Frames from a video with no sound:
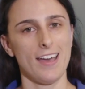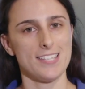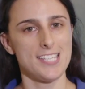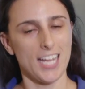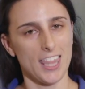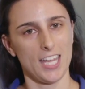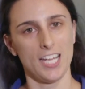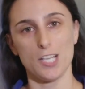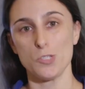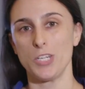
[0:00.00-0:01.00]
and second
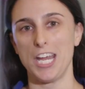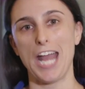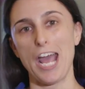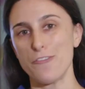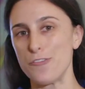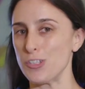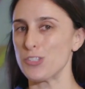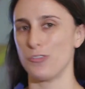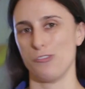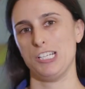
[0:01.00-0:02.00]
thing is you need a
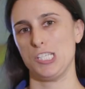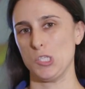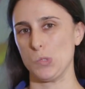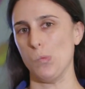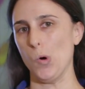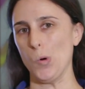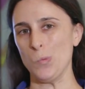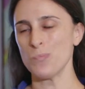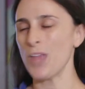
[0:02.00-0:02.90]
phosphorescent wall.